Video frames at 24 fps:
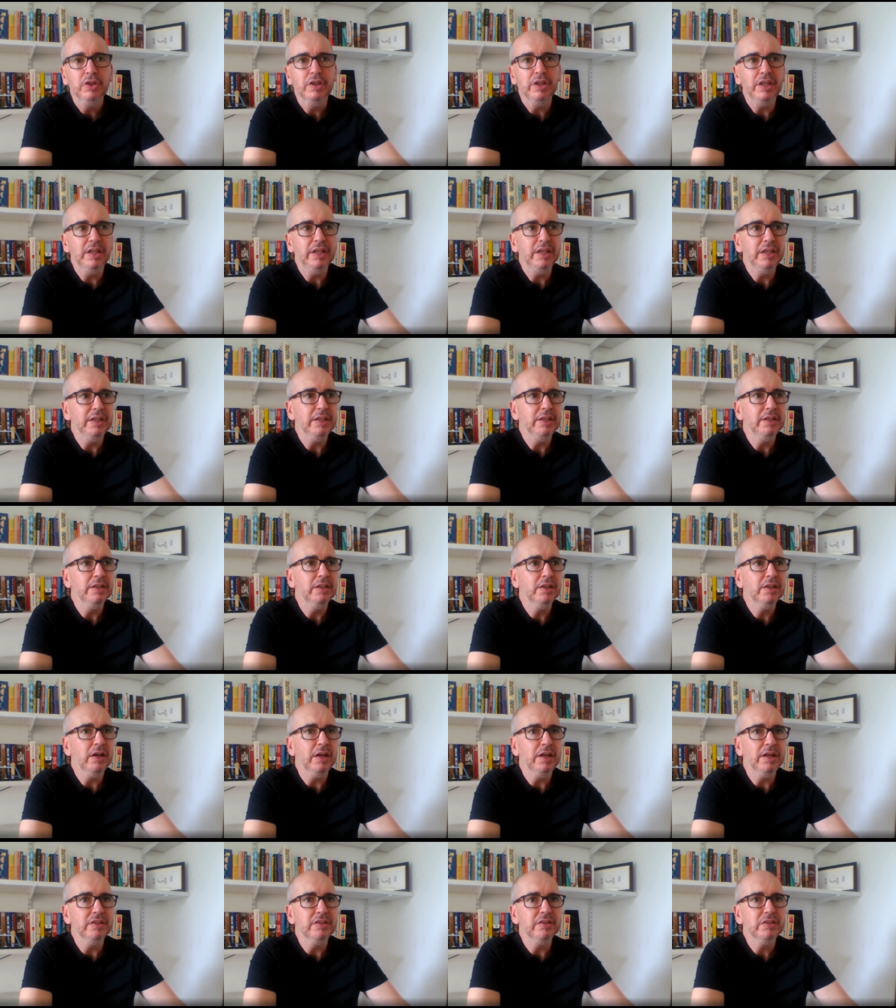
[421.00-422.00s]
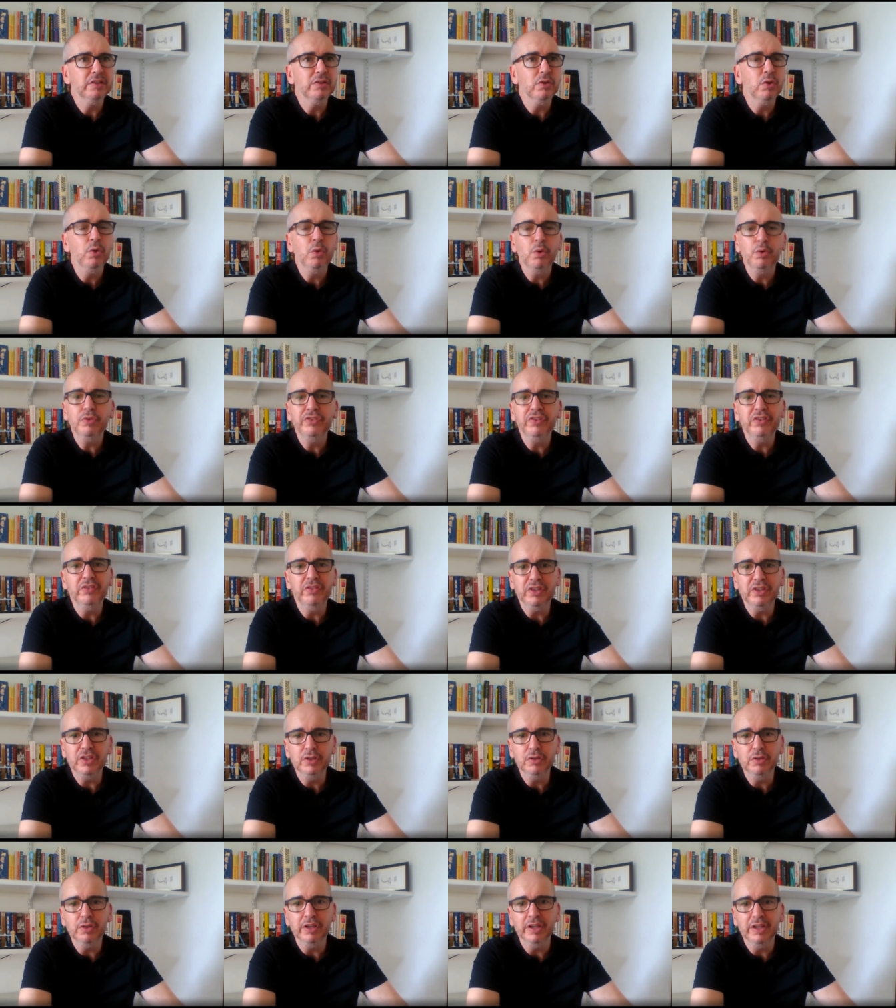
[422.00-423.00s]
The kind of courses
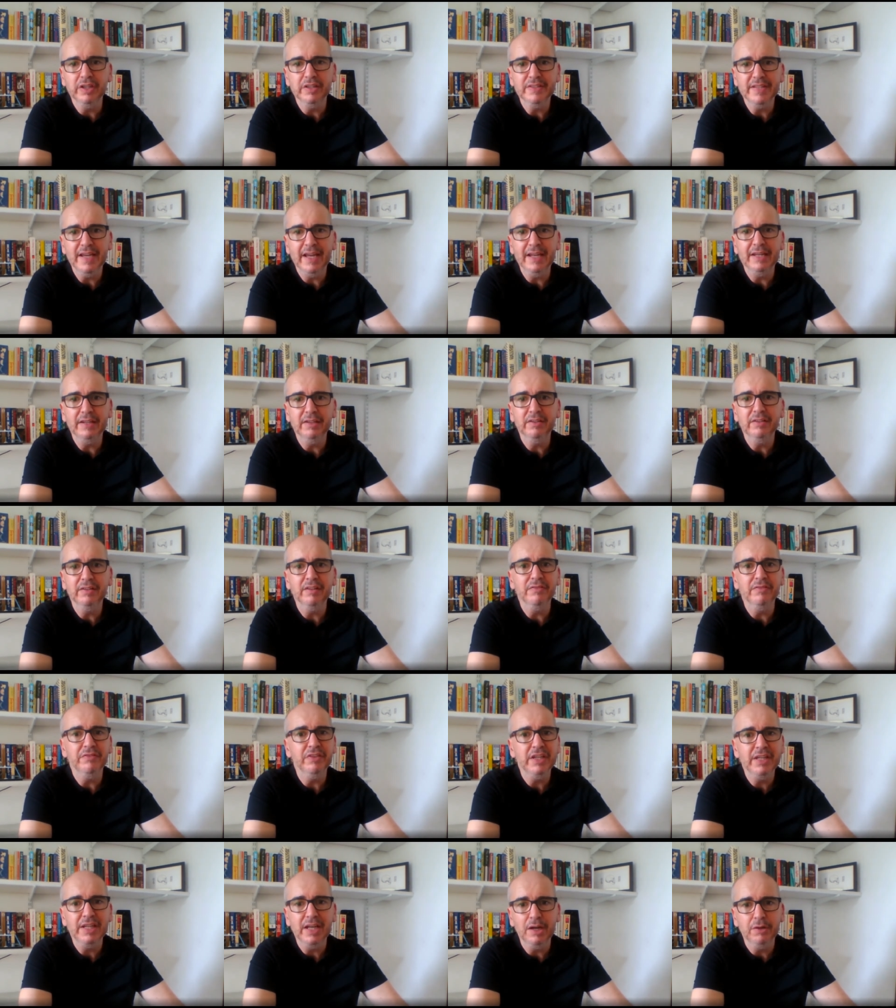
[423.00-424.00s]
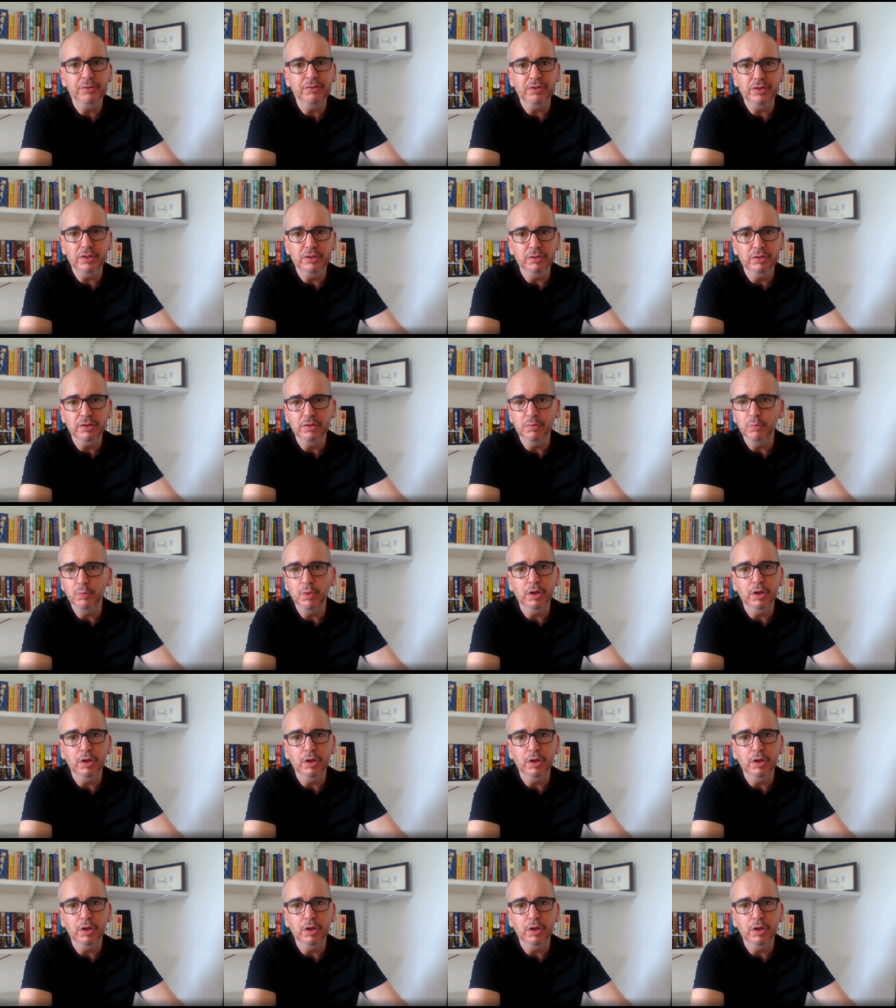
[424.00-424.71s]
that you can attend, the videos that you can